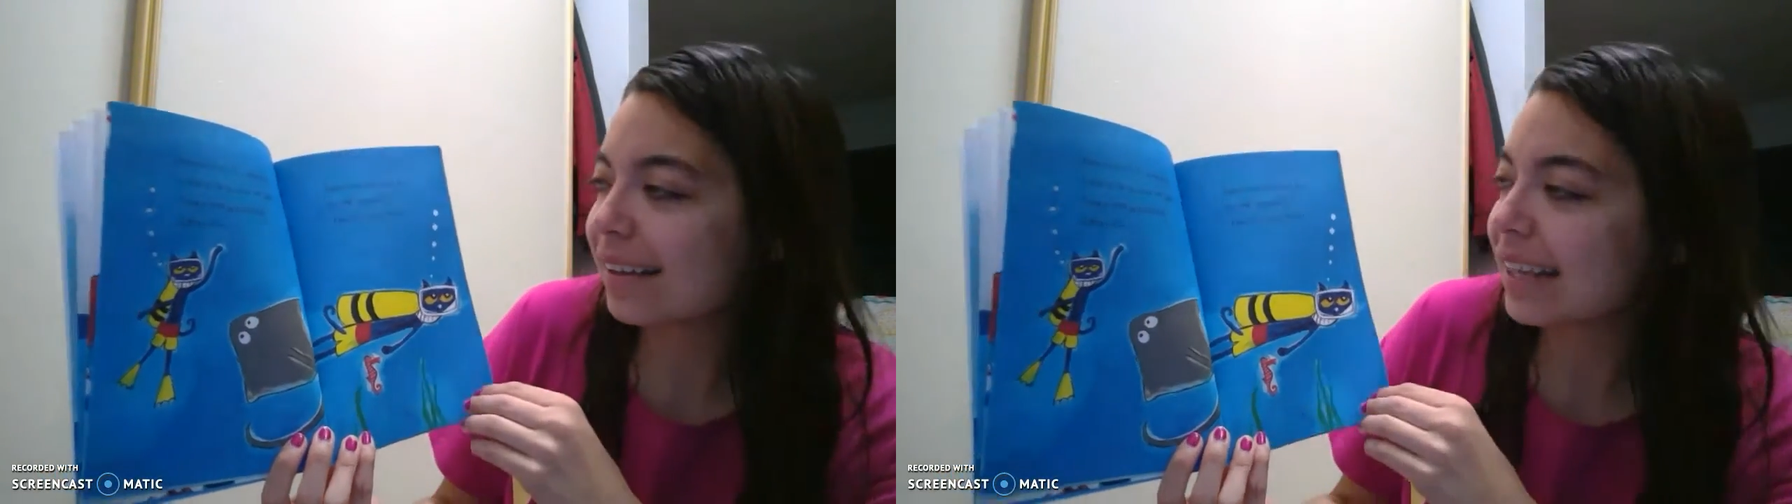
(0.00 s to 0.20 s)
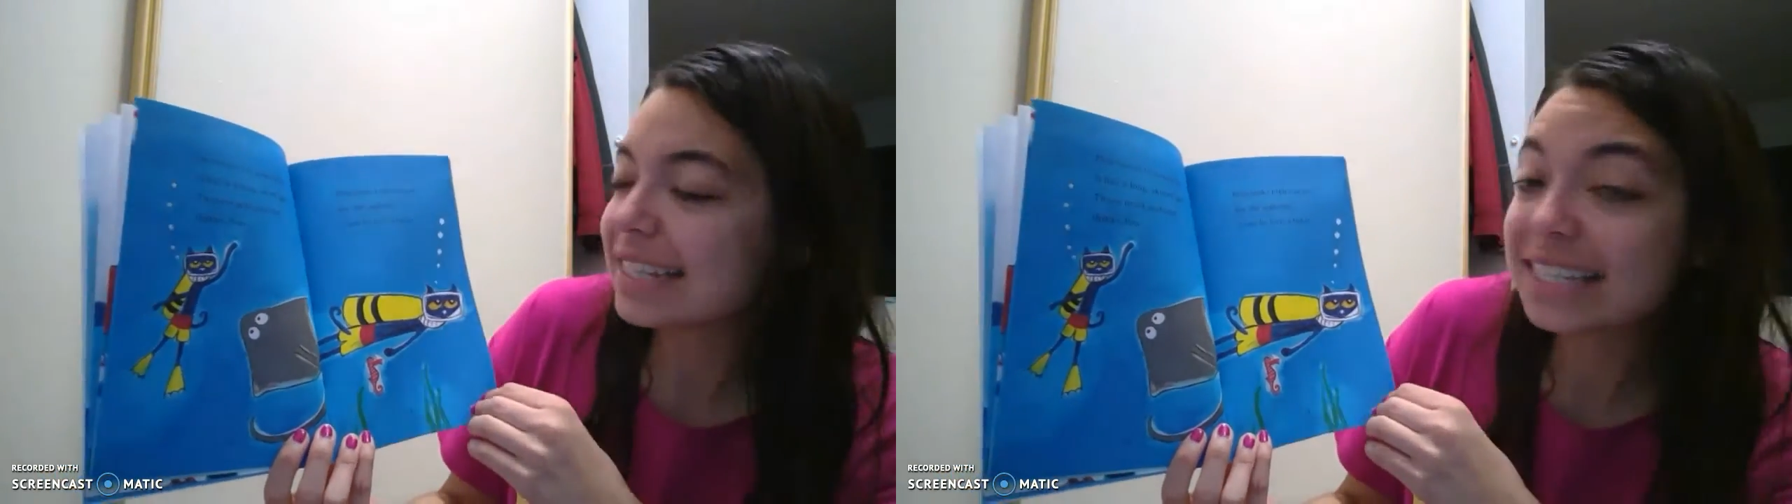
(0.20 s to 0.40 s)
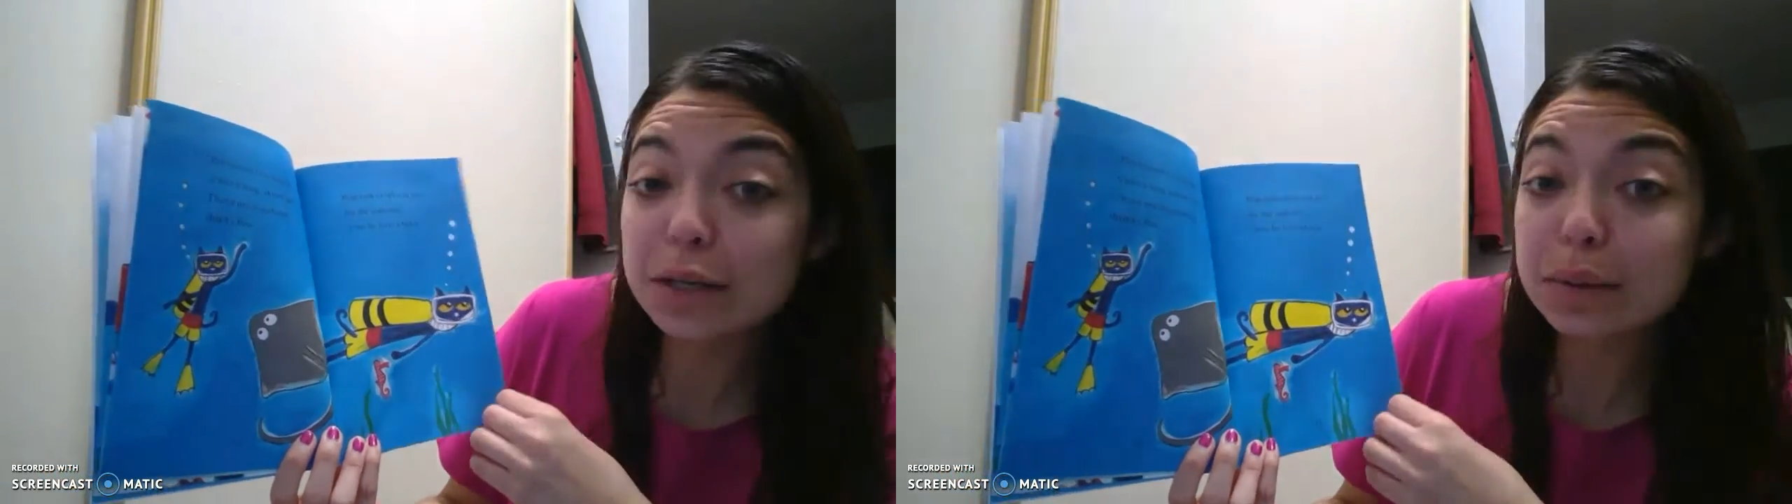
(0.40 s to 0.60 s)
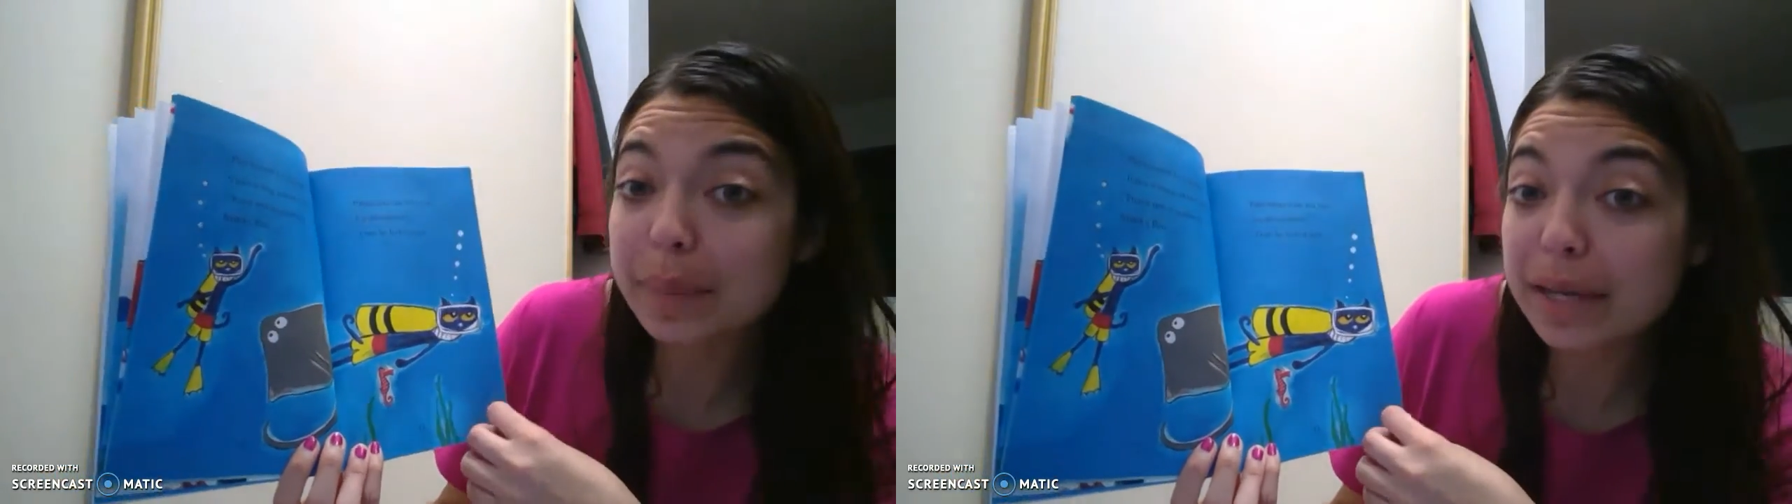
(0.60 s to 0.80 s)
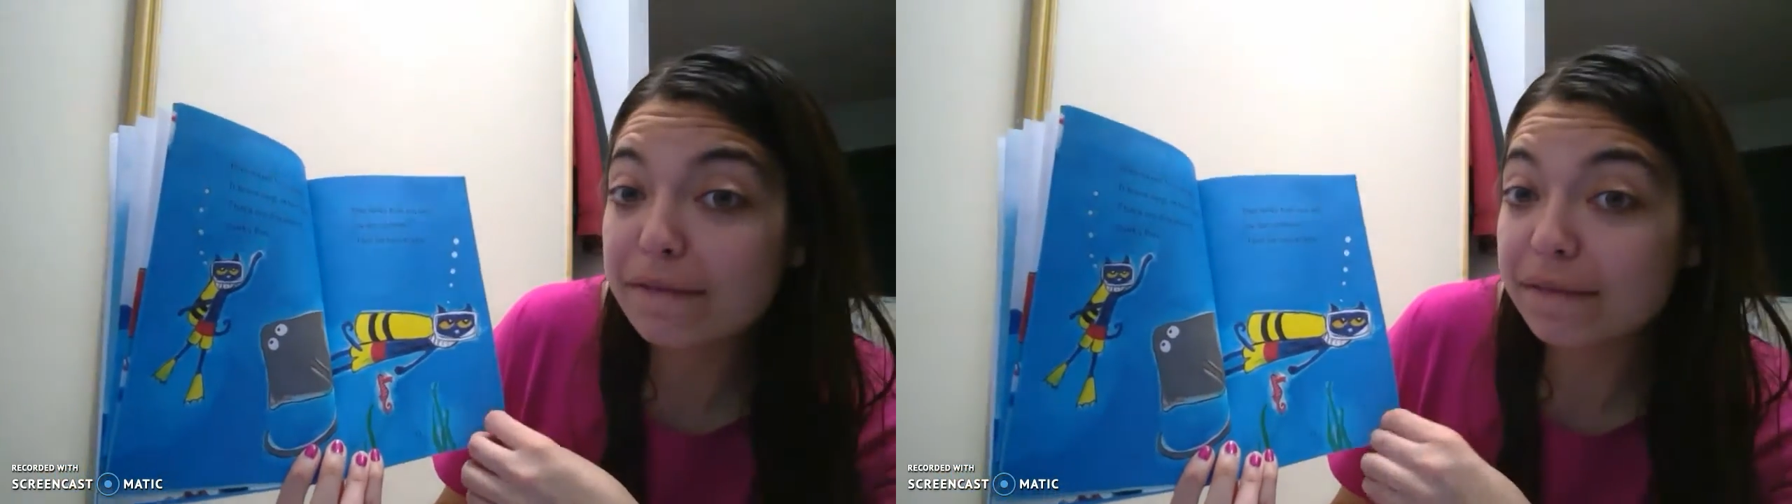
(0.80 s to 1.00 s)
Let's see what
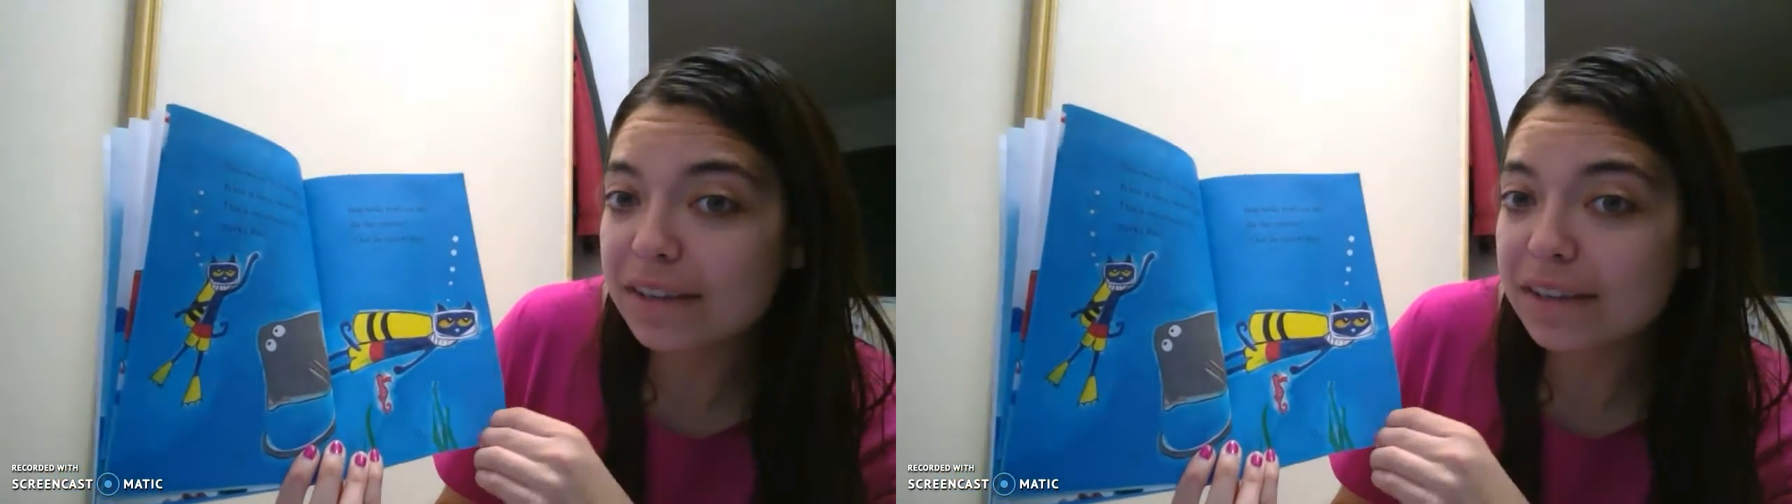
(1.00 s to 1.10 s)
Pete